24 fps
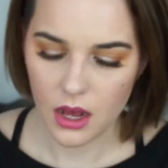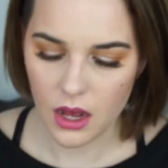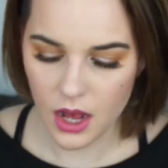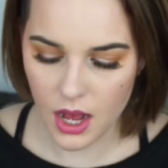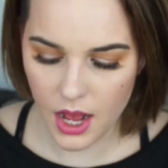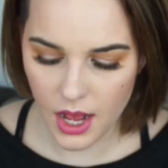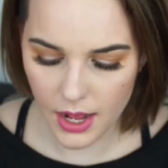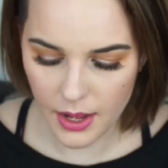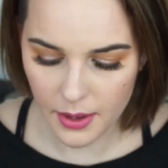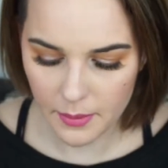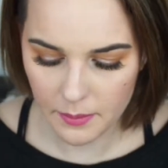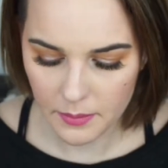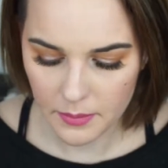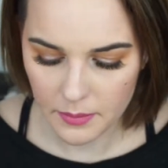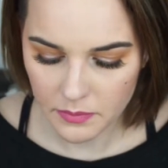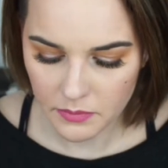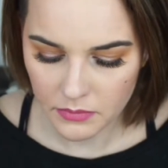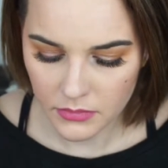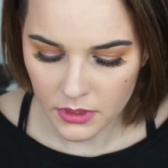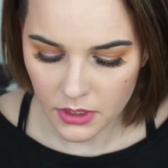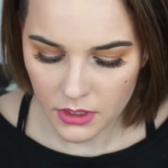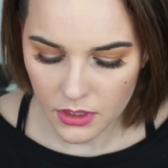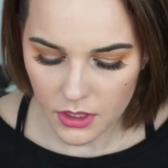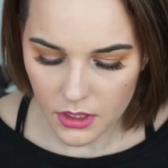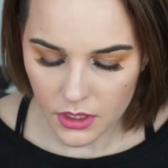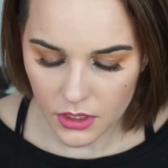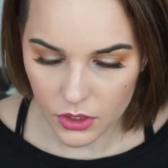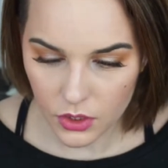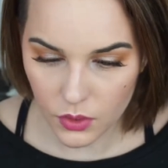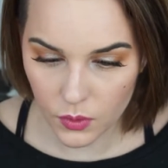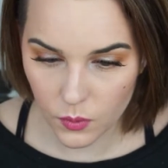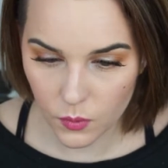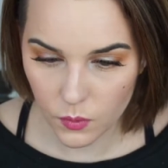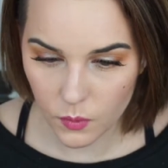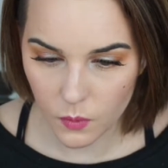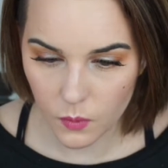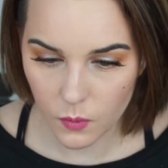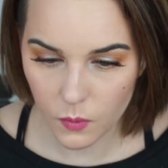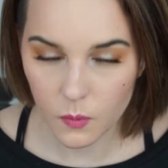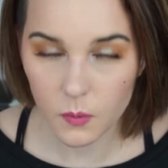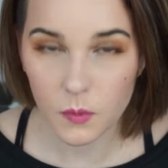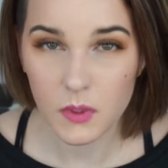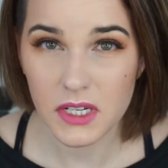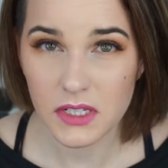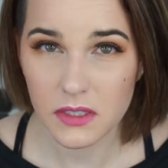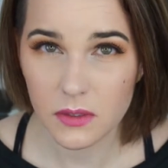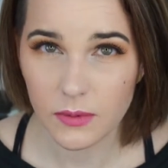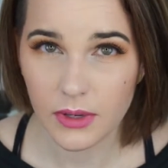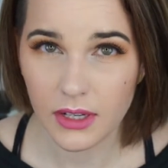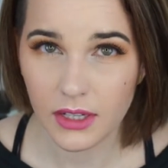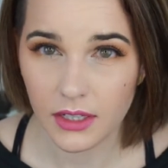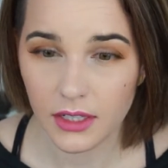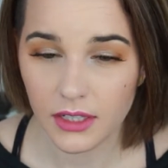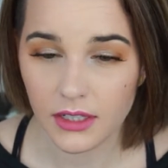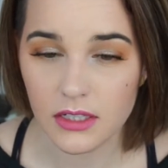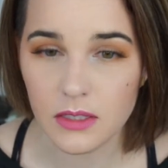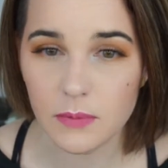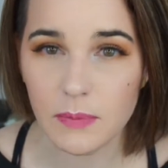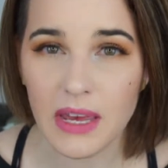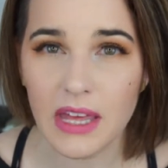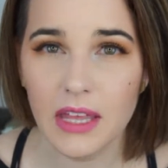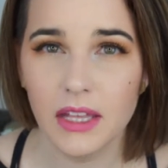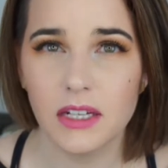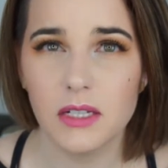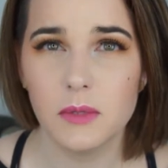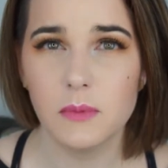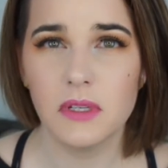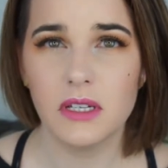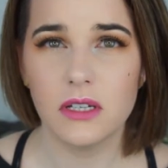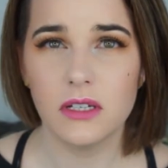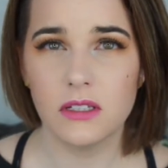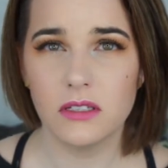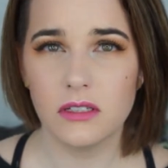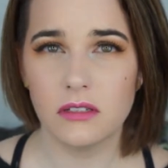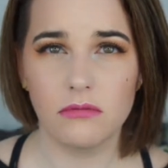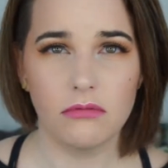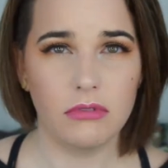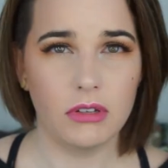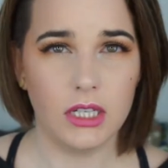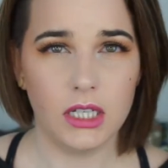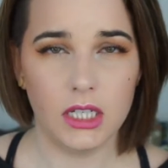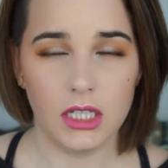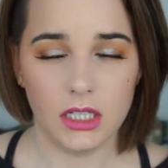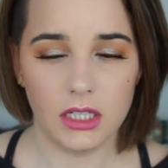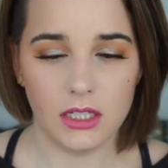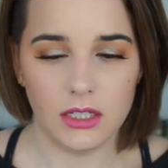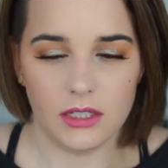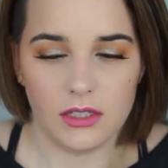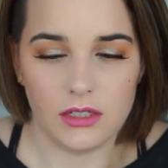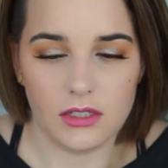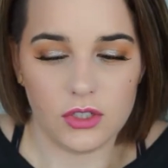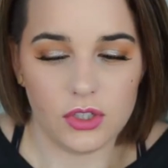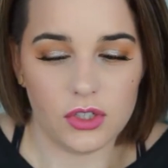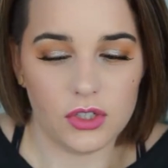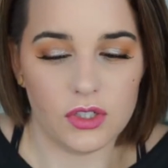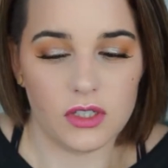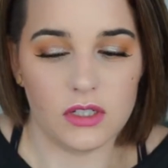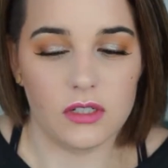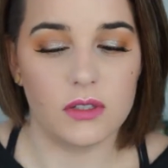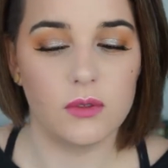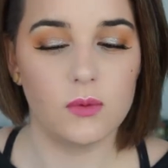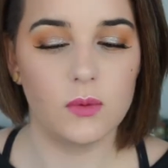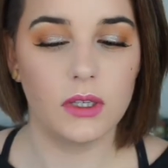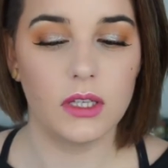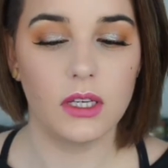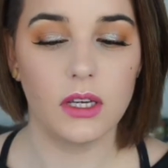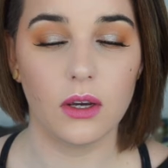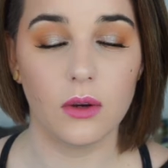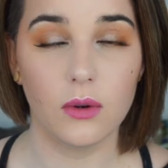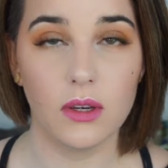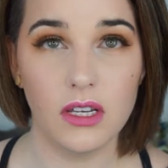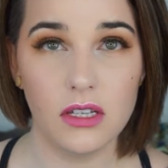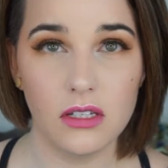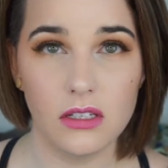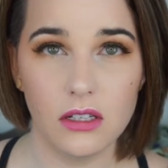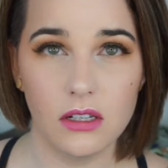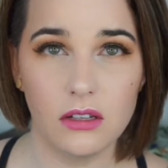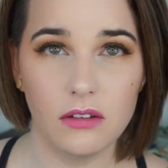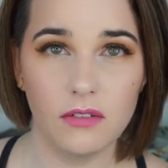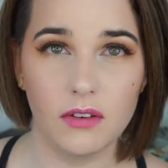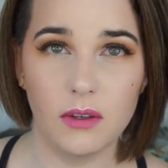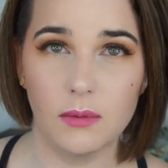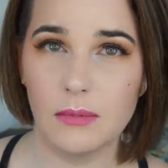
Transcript: Um, the reason why I like this palette is because it really, it's just, it's really cohesive.